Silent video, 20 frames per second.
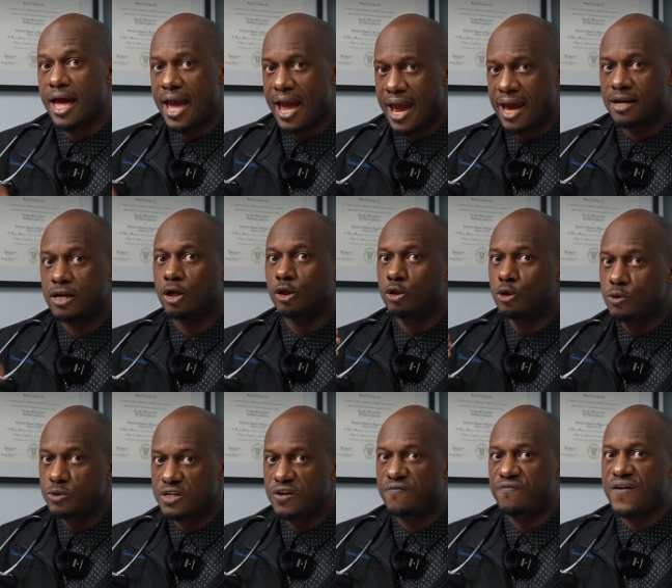and
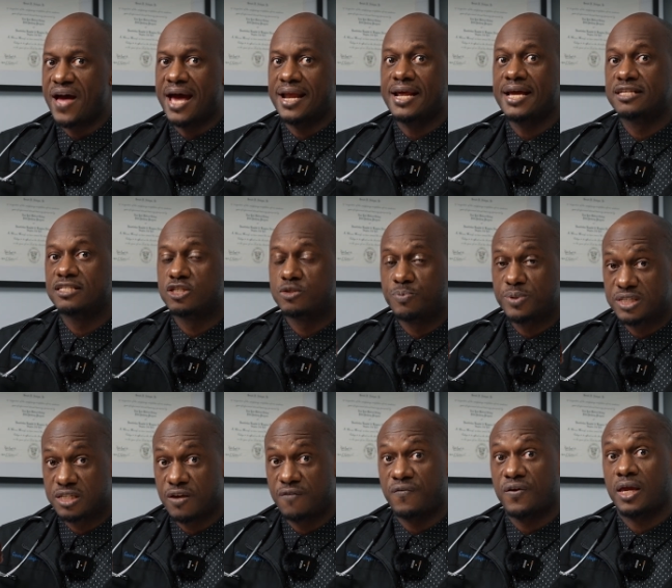losing fat in
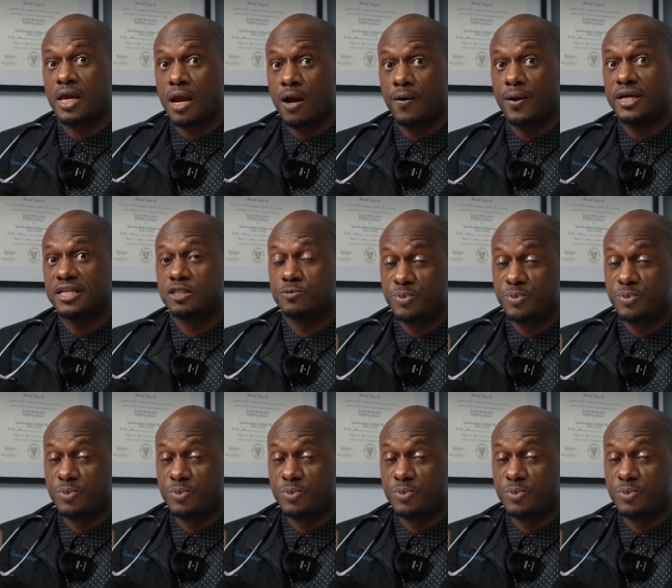specific areas,